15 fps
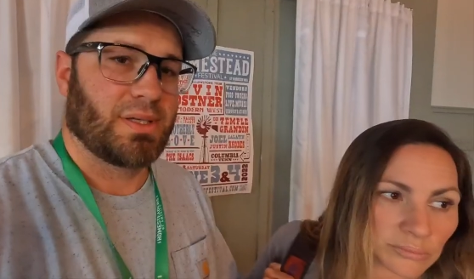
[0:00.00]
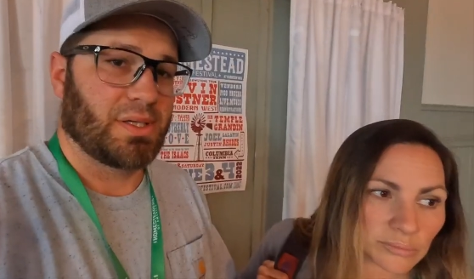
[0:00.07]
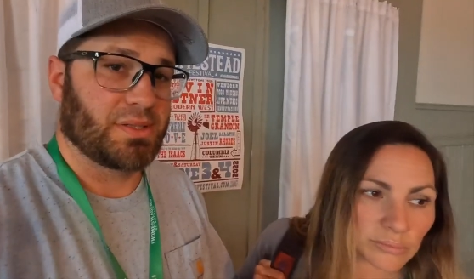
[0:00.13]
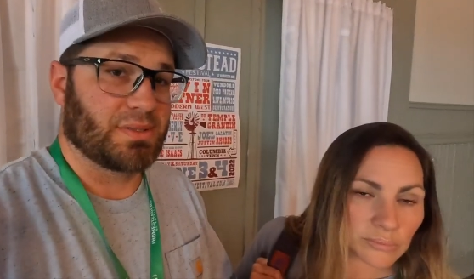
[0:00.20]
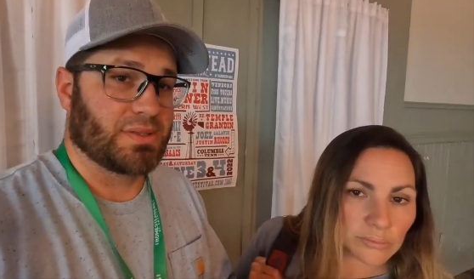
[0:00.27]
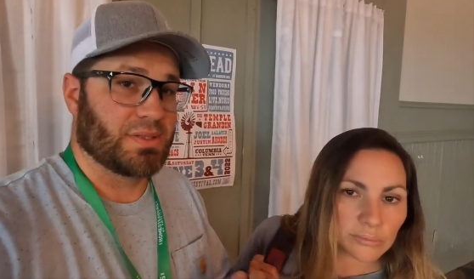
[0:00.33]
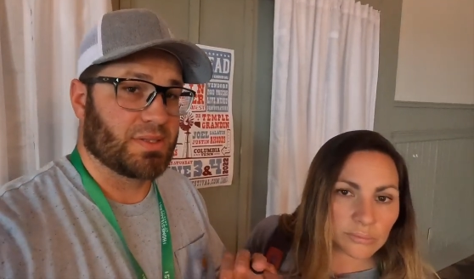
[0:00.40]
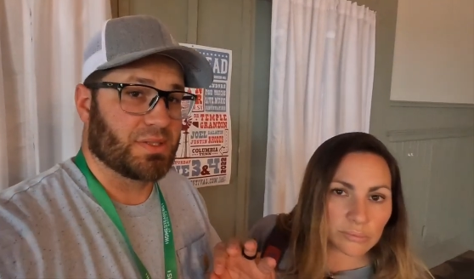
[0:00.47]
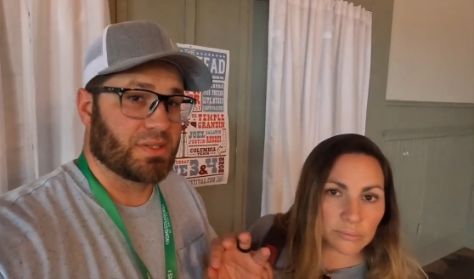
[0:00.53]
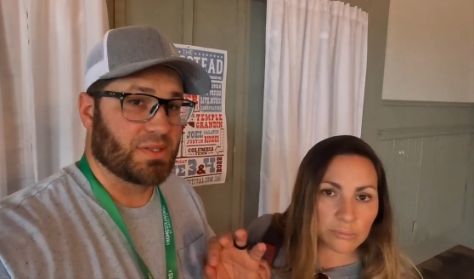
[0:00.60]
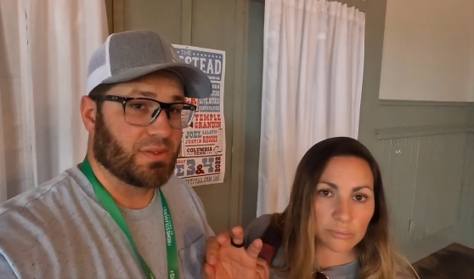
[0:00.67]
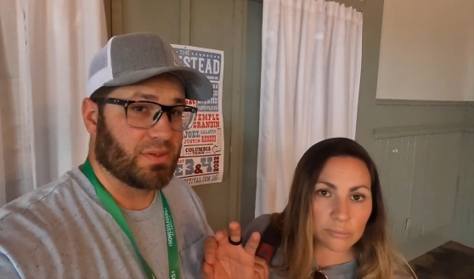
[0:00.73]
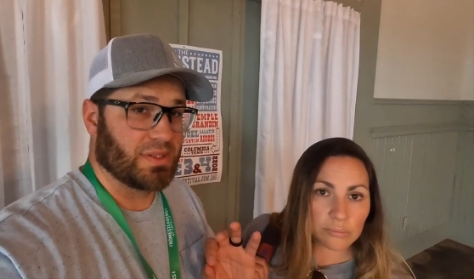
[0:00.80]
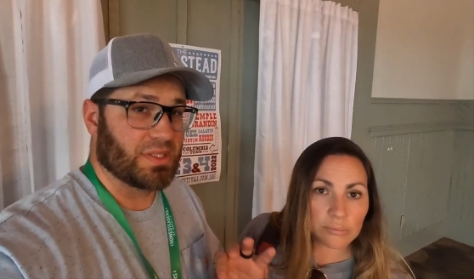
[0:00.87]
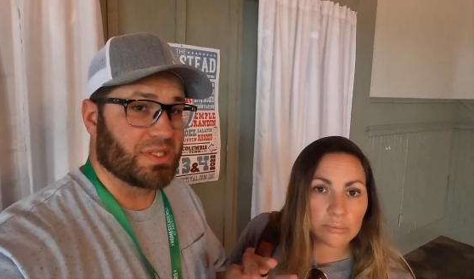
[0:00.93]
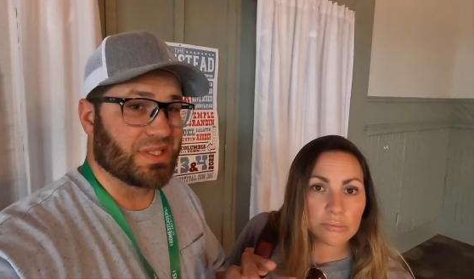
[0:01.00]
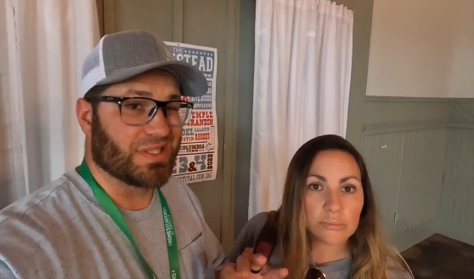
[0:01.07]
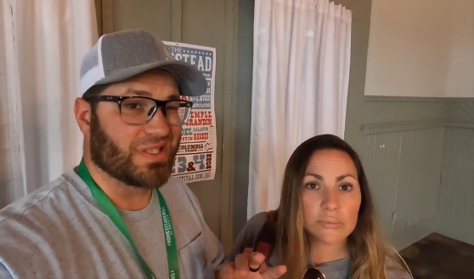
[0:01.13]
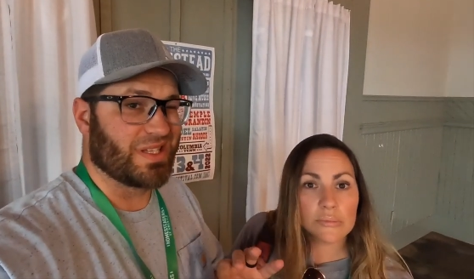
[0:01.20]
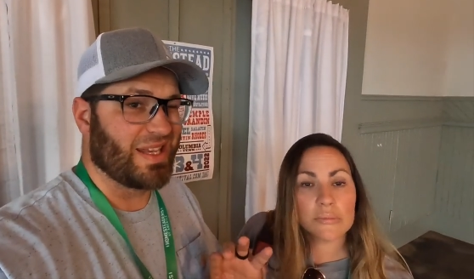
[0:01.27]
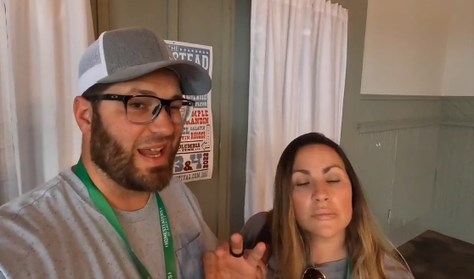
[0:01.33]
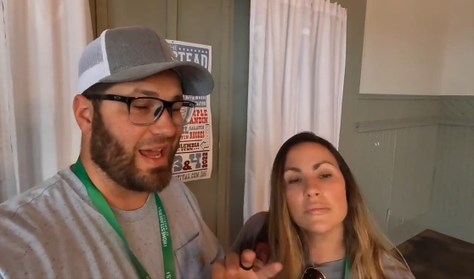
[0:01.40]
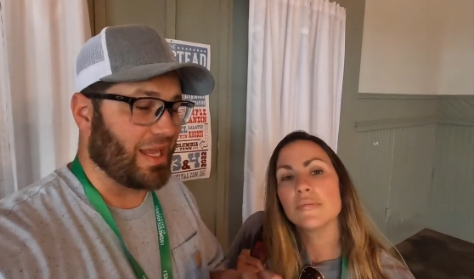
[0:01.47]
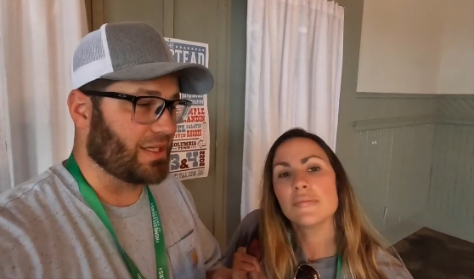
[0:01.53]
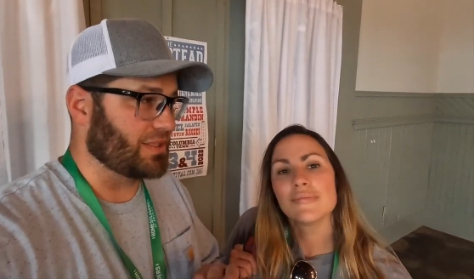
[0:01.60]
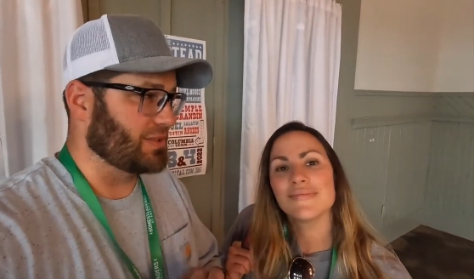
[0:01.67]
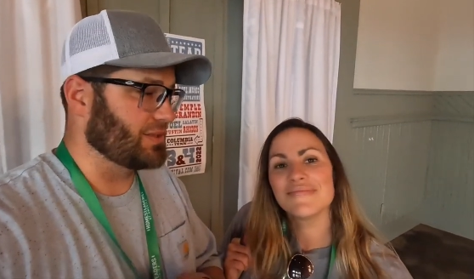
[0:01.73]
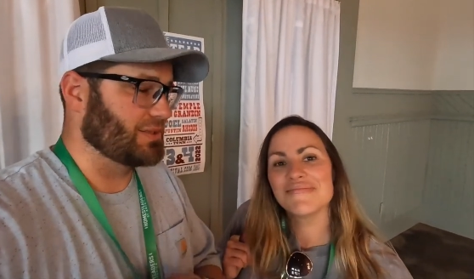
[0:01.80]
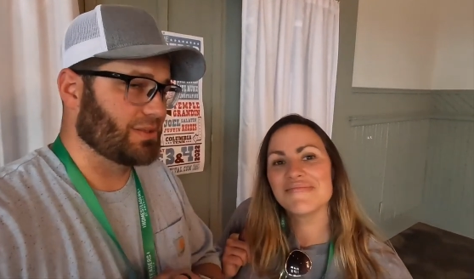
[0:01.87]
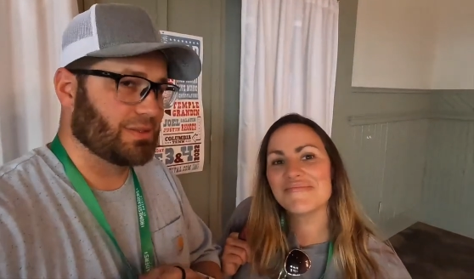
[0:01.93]
Speaker 1: yeah, so this is
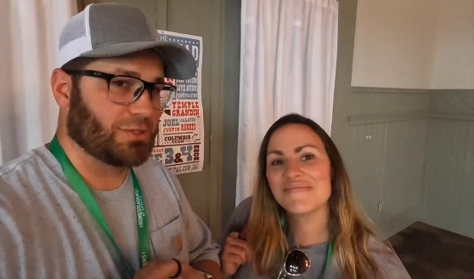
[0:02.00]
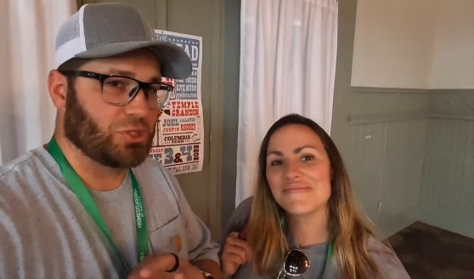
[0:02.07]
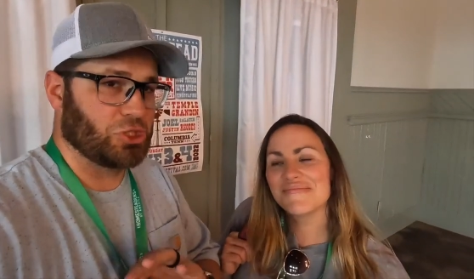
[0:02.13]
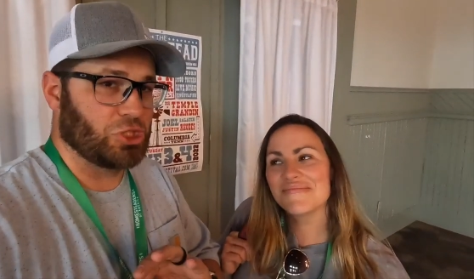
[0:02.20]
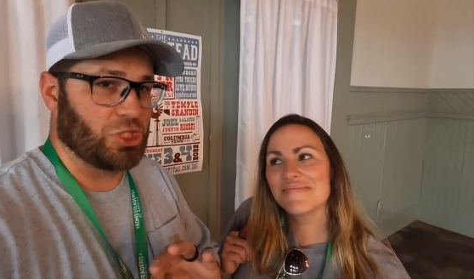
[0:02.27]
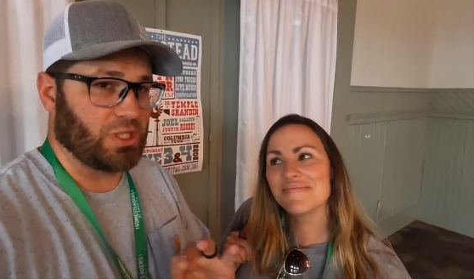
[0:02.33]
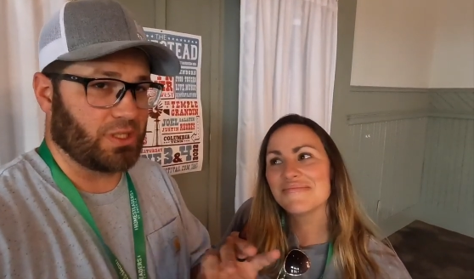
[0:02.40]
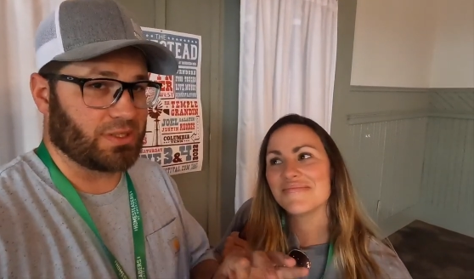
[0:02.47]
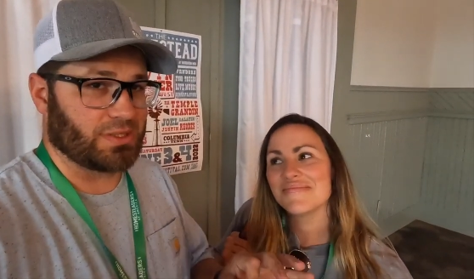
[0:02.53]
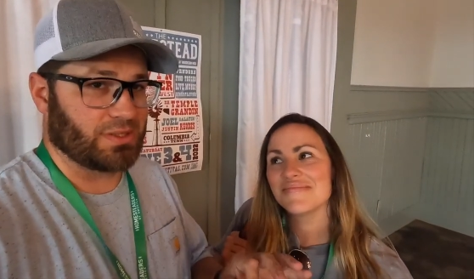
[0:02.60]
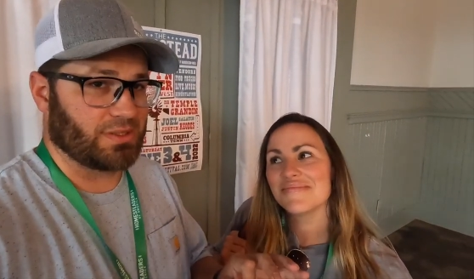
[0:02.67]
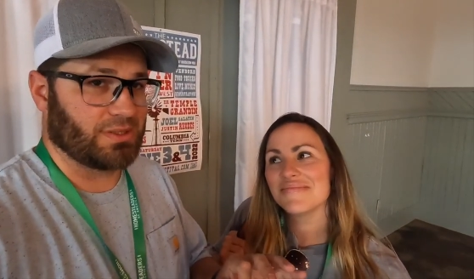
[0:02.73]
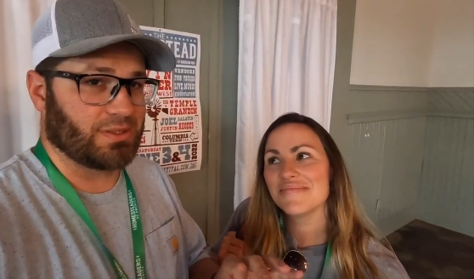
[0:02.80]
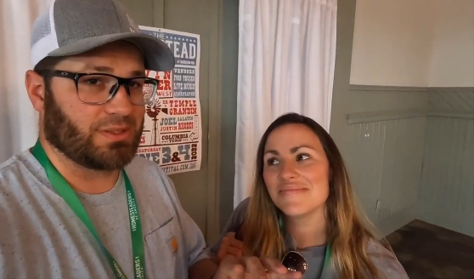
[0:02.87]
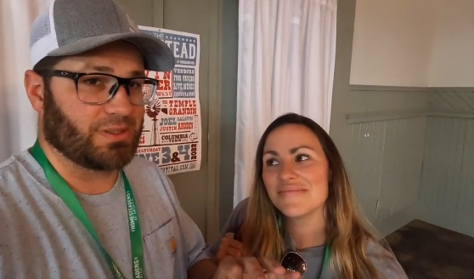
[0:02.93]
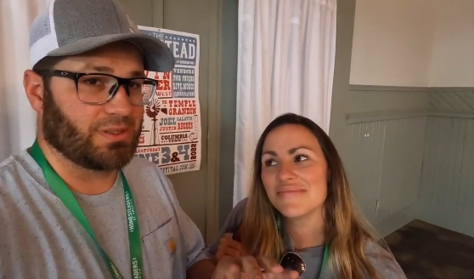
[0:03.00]
not just